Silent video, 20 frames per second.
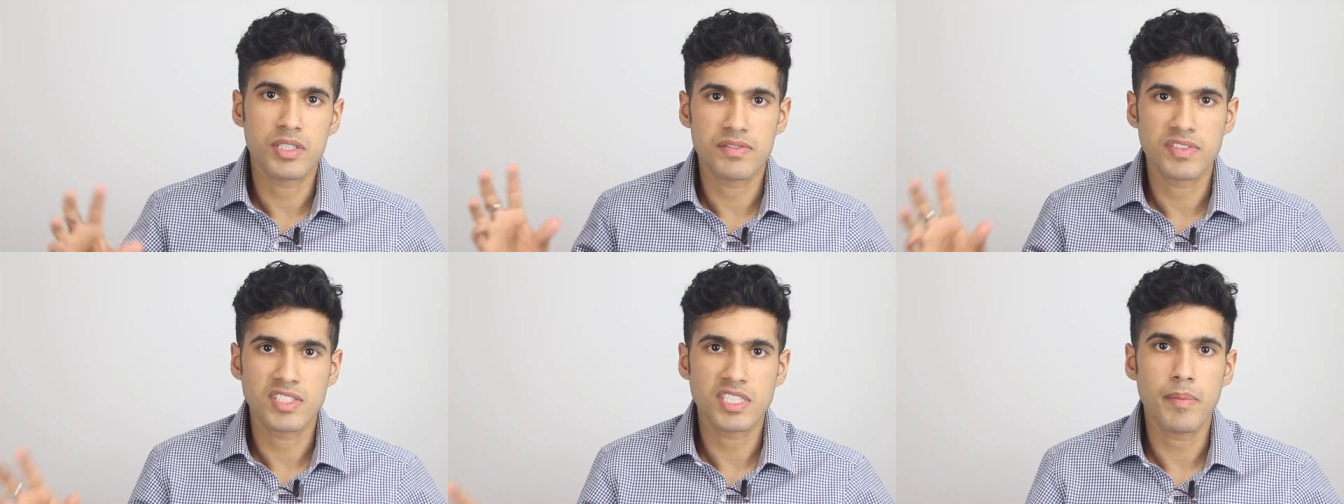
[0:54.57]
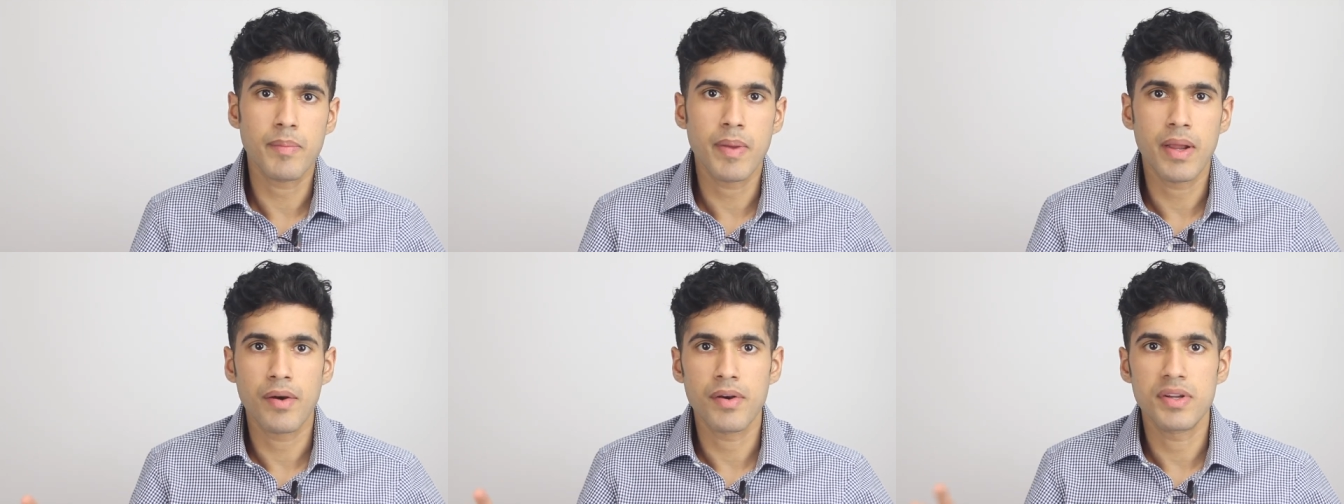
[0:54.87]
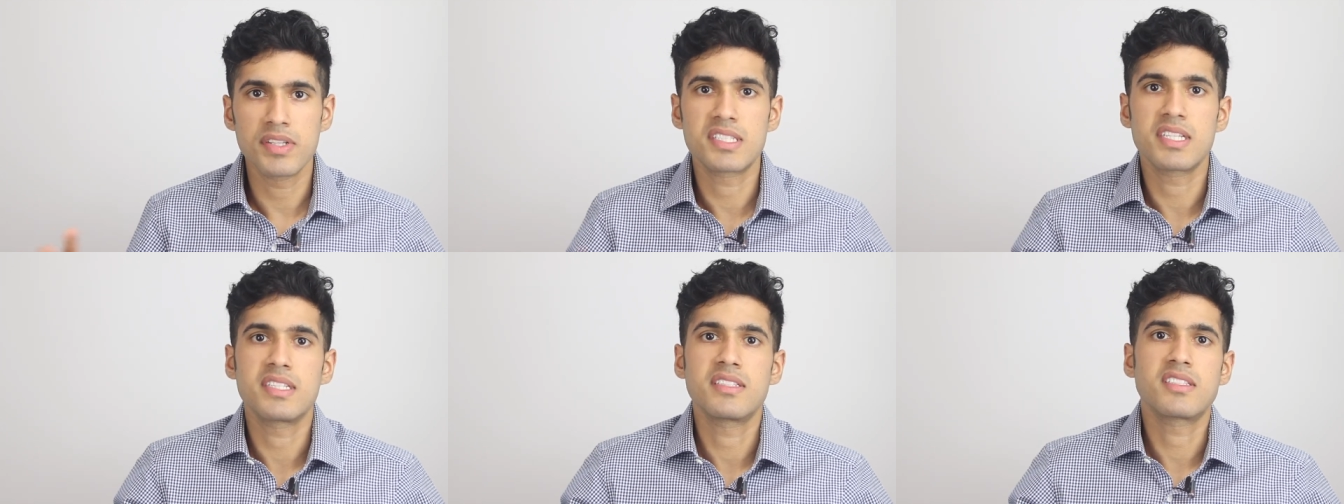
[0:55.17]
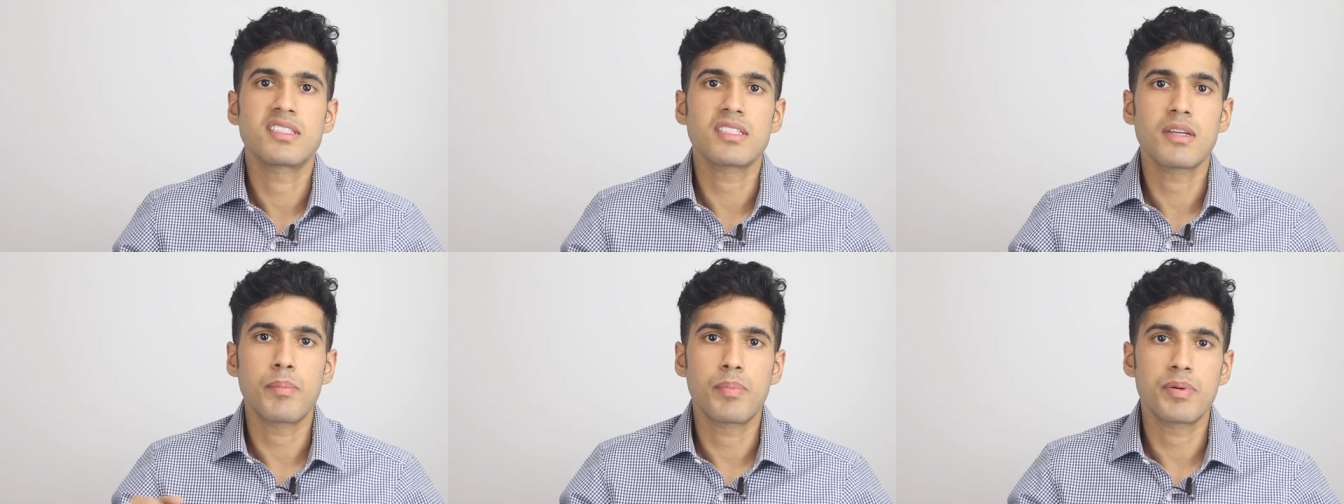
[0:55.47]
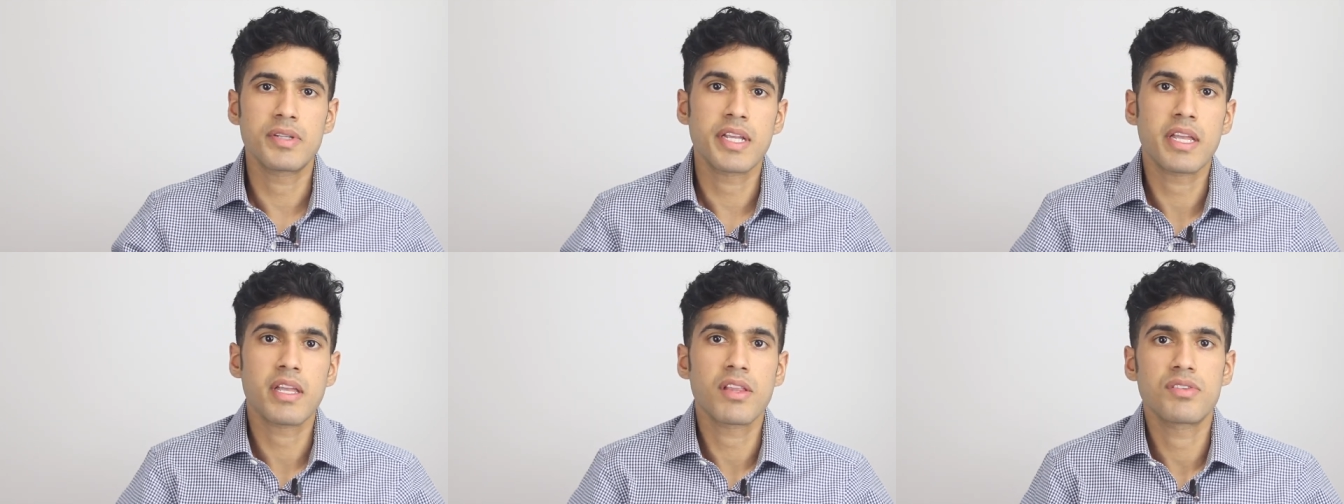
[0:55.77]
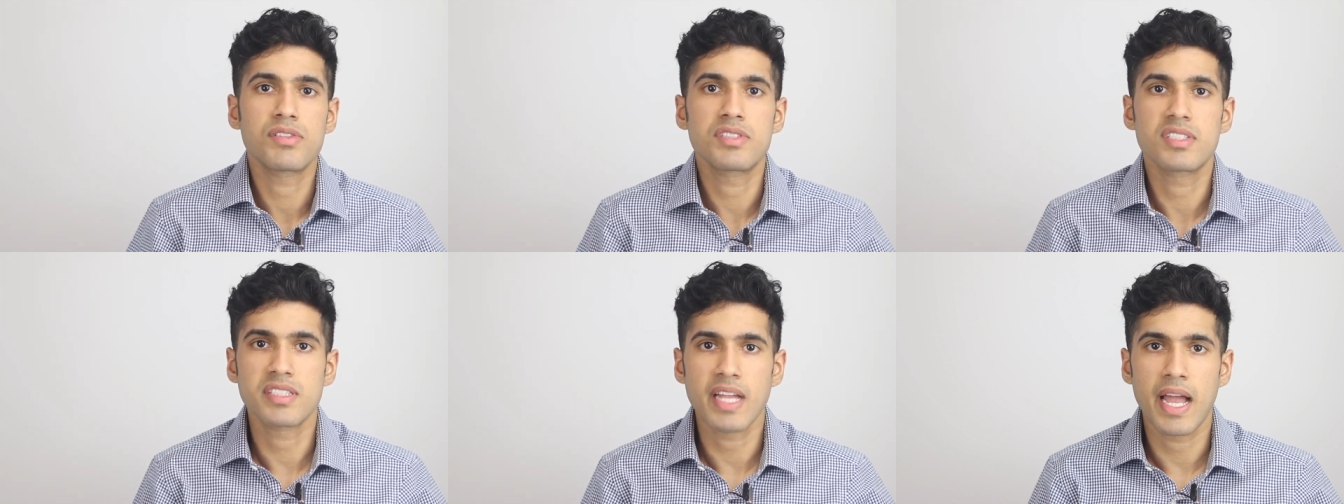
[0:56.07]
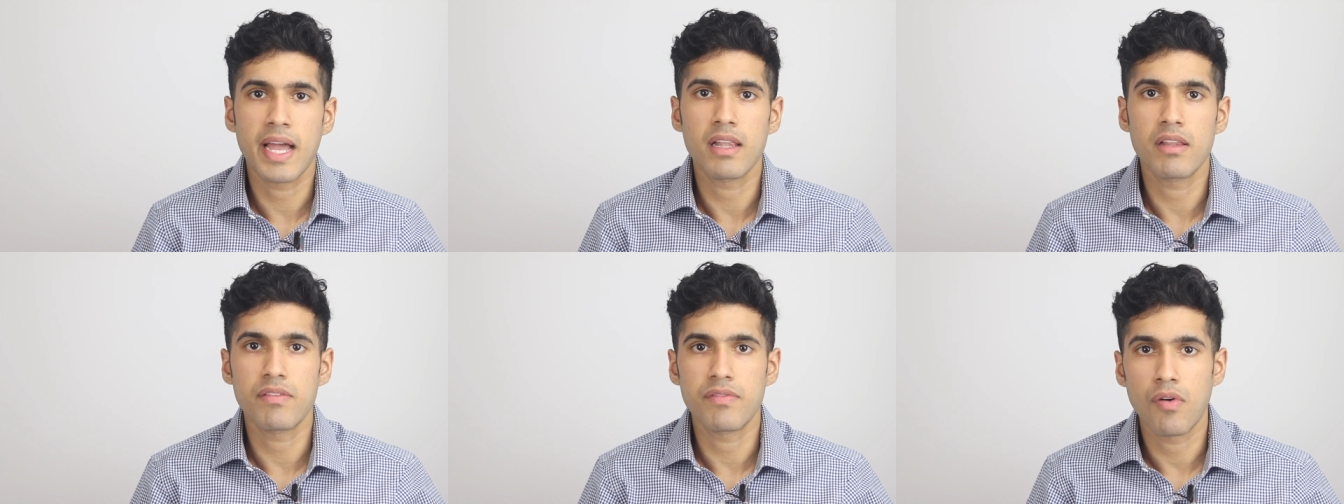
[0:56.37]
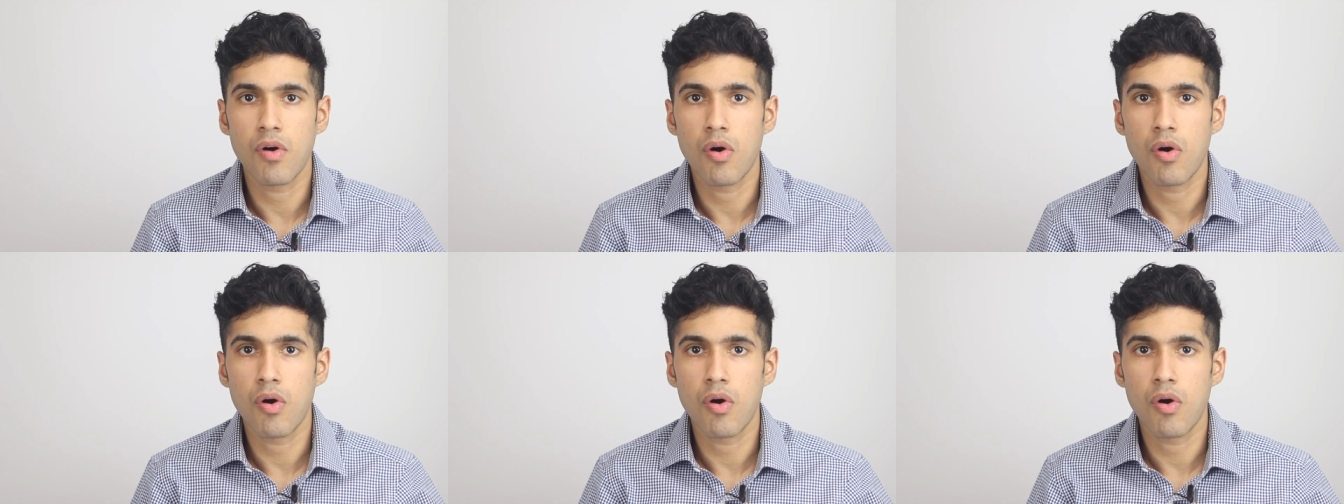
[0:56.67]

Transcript: of some areas in some particular style of